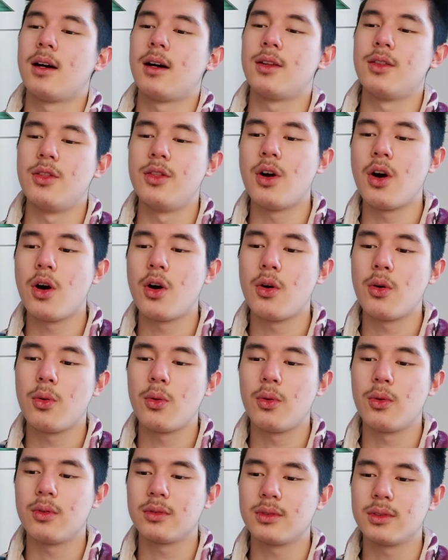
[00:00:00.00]

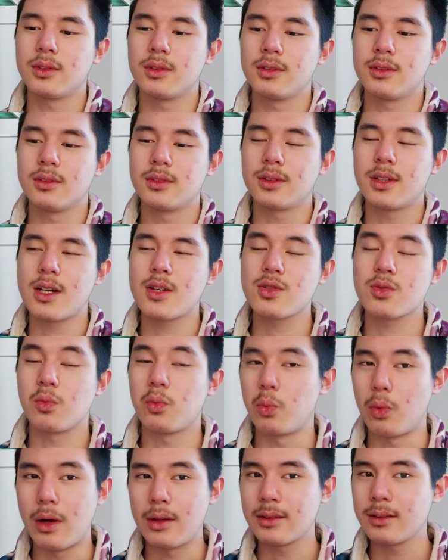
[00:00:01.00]
Though, there's
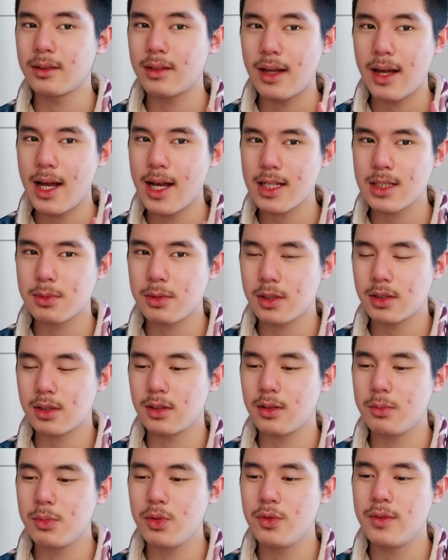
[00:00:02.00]
one aspect of the
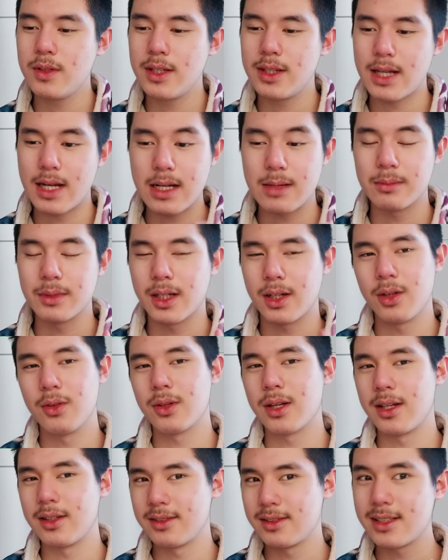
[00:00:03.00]
movie that I'm like,
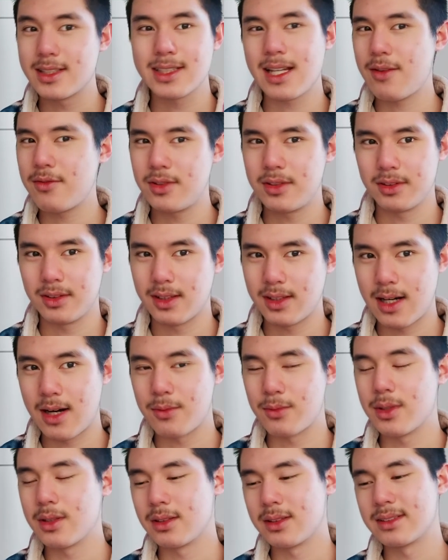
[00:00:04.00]
okay, that's definitely not
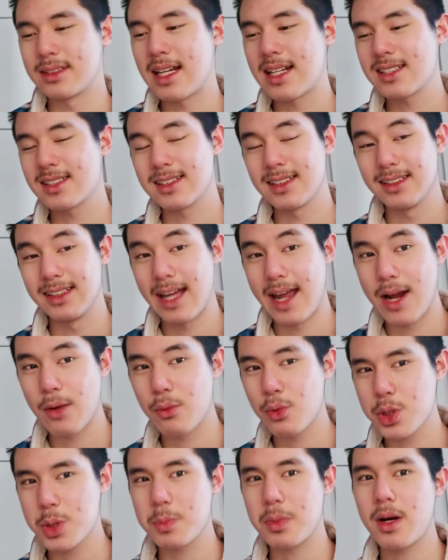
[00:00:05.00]
real, and that's the
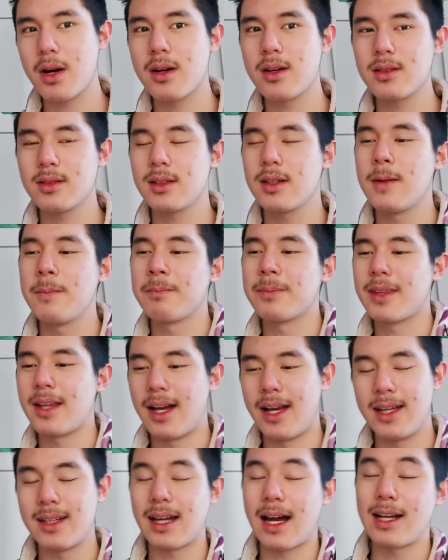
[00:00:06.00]
language part.
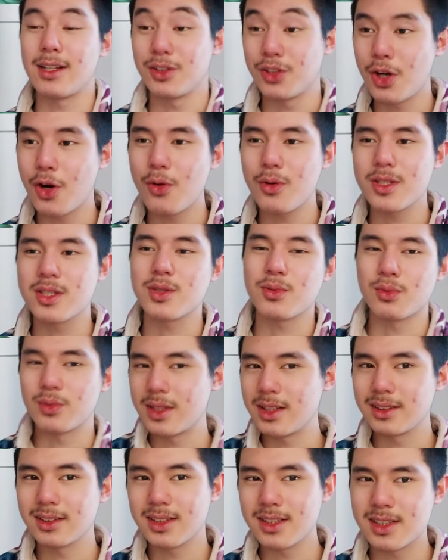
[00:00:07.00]
And I know it's
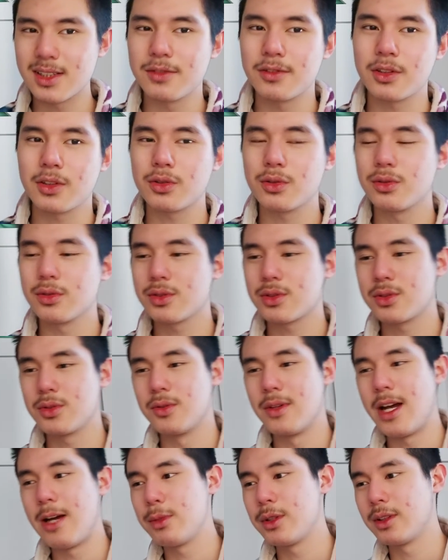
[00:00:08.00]
really difficult to
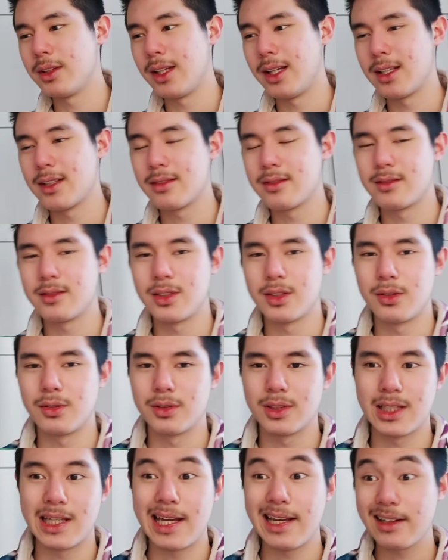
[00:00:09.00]
emulate, you know,
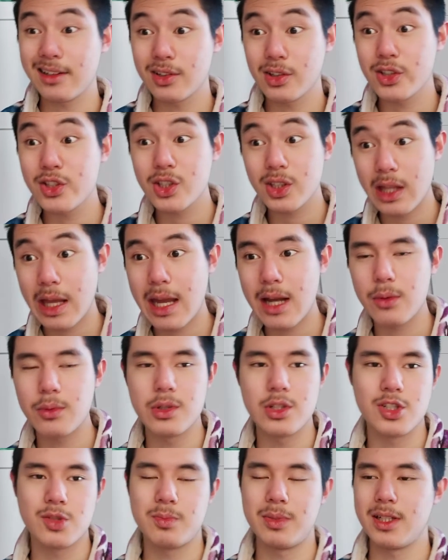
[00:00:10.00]
the English
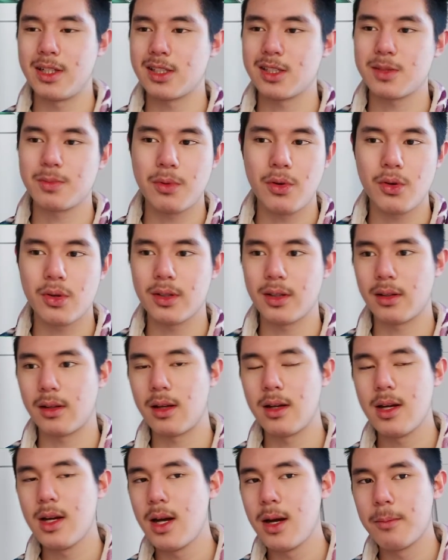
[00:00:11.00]
language being spoken
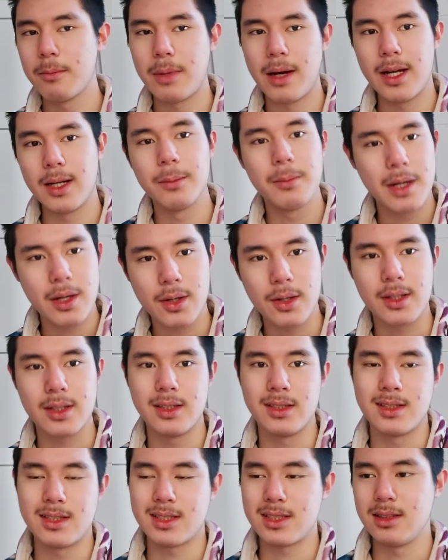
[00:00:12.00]
by
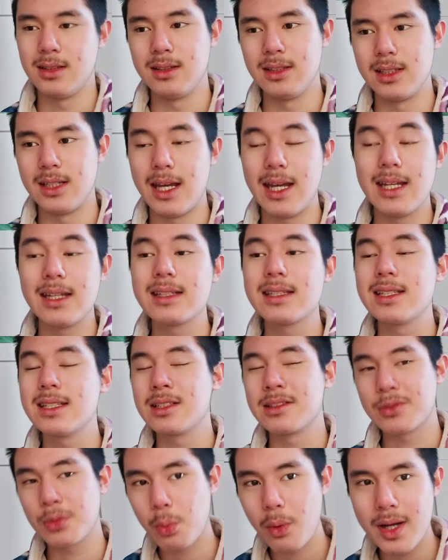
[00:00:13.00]
Americans in the
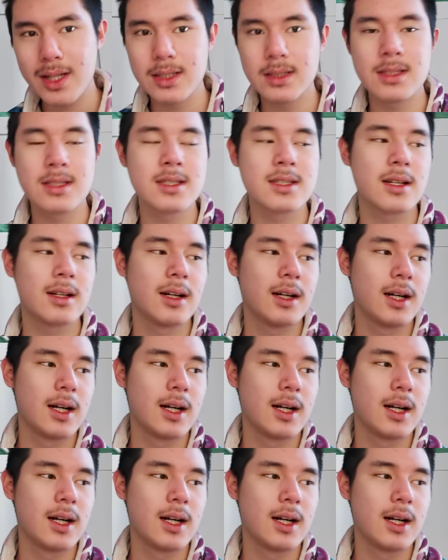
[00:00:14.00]
1820s,